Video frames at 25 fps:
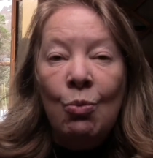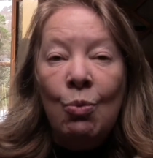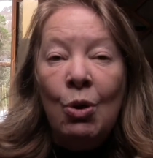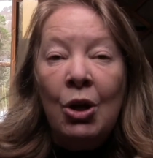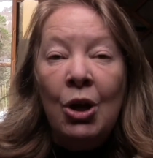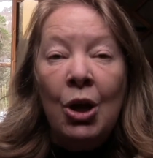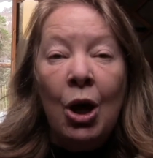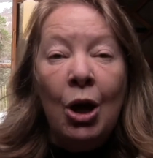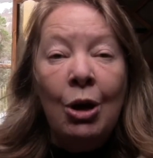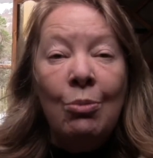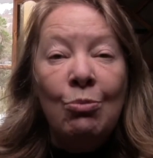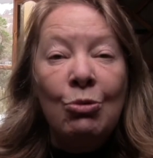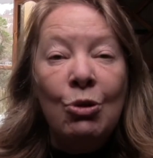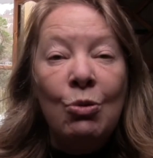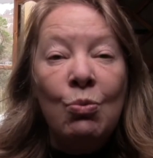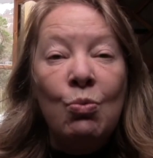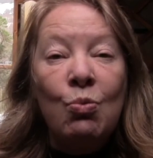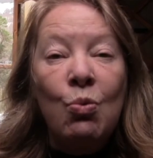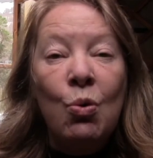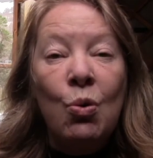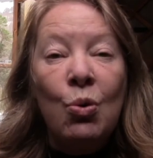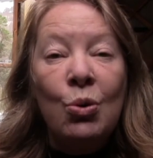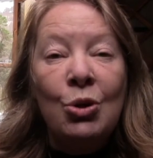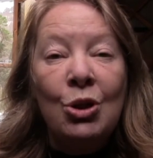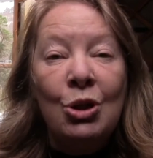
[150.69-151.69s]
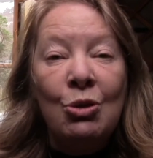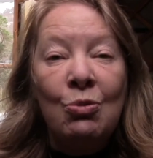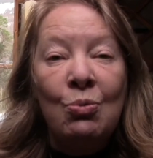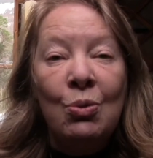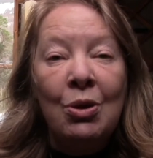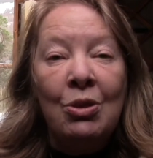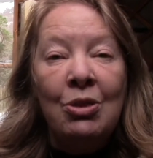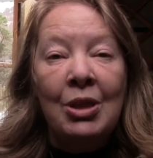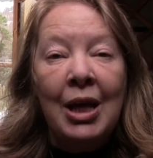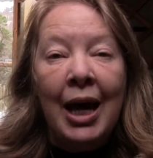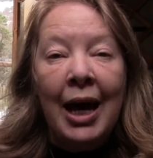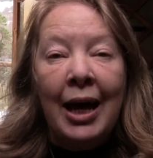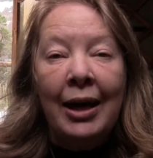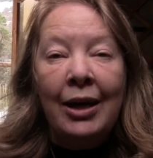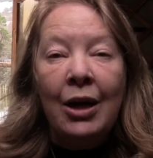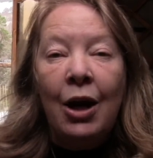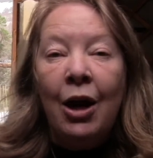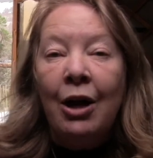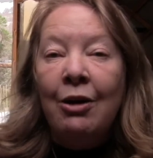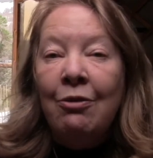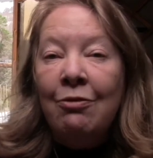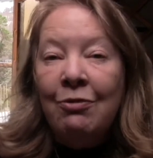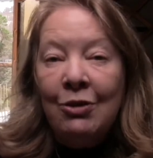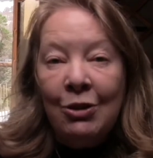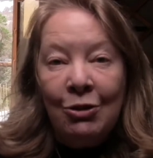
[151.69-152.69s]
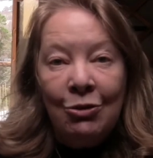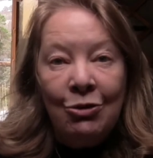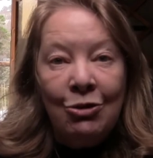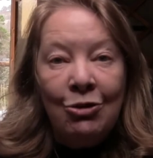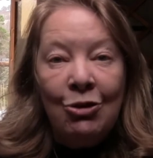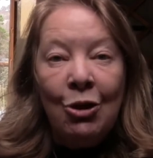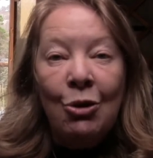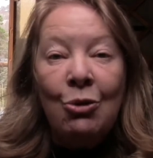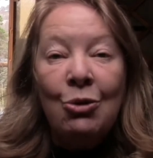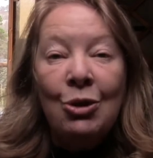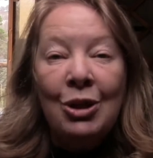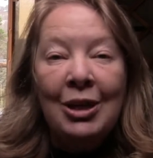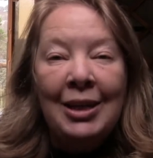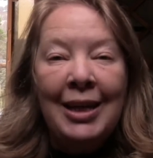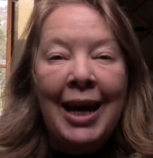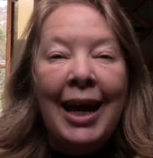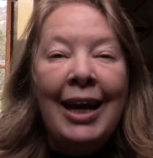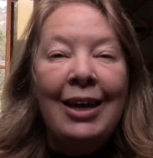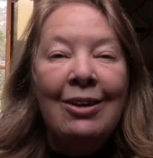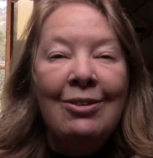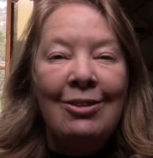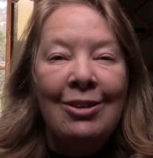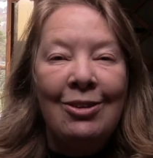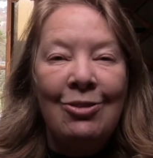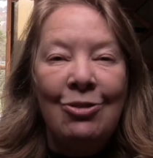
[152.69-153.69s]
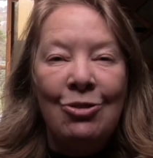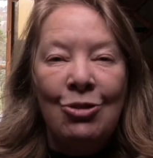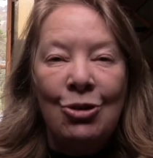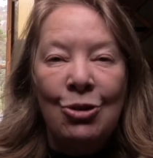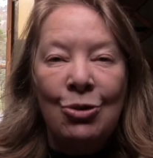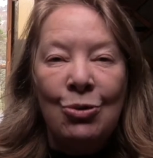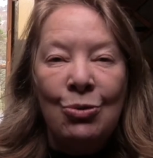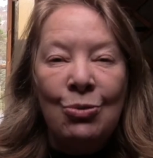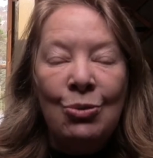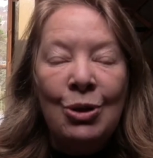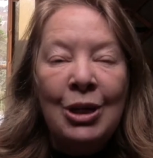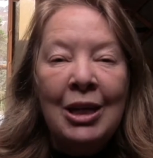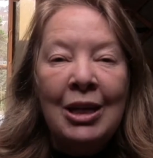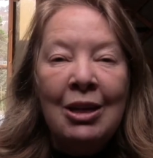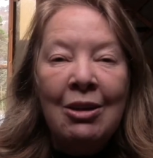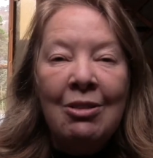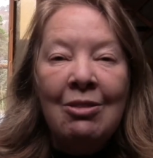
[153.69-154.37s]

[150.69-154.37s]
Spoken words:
when I'm rewarded with that, I feel so connected to